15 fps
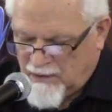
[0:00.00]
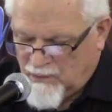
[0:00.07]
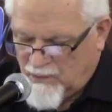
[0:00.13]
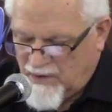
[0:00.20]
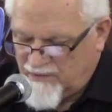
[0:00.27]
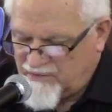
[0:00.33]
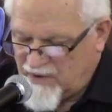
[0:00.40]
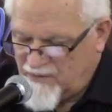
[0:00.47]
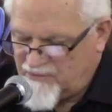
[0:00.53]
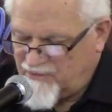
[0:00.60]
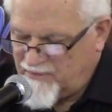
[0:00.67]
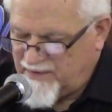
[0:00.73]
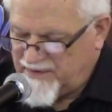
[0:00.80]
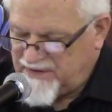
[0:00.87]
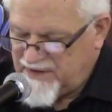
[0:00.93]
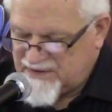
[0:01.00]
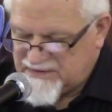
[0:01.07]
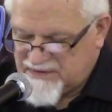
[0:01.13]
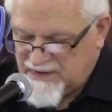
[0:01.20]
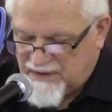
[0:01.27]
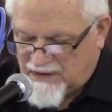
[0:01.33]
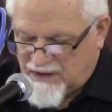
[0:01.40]
We have come from a
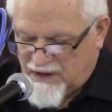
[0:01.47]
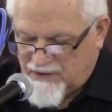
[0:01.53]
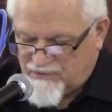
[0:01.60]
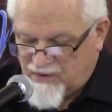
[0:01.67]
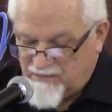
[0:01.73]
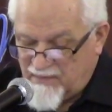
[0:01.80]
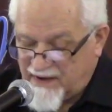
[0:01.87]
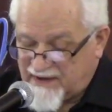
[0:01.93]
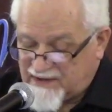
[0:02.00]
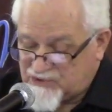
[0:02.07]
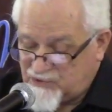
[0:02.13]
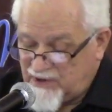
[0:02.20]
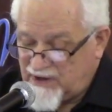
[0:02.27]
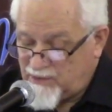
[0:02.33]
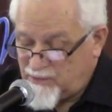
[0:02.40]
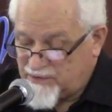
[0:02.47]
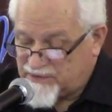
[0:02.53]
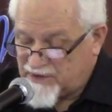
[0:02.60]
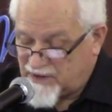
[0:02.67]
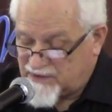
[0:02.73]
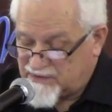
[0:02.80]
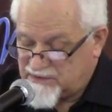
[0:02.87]
distant country. Make a treaty with
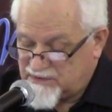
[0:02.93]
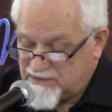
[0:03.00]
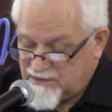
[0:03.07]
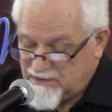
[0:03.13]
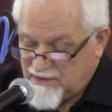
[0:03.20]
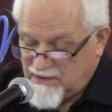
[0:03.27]
us.